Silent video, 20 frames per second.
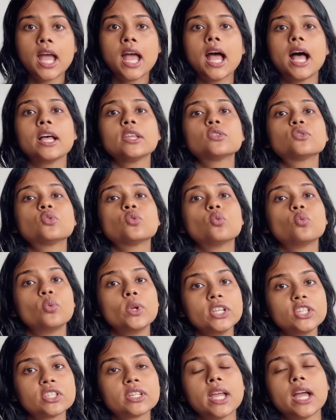as to
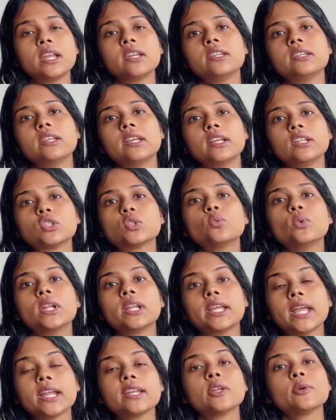which candidates will
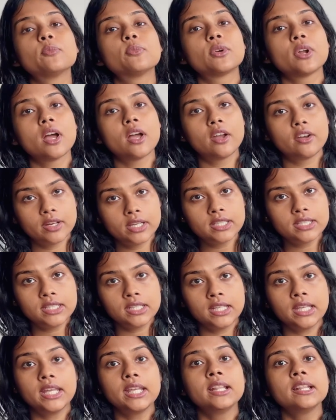get a priority
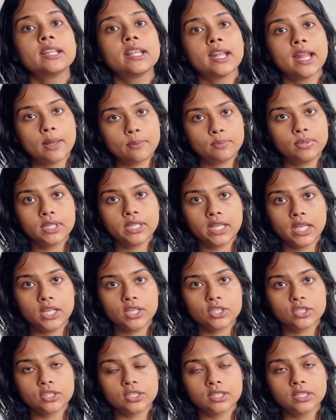in their
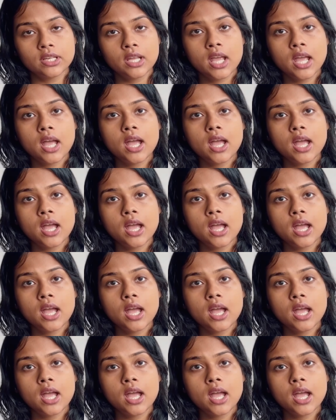application,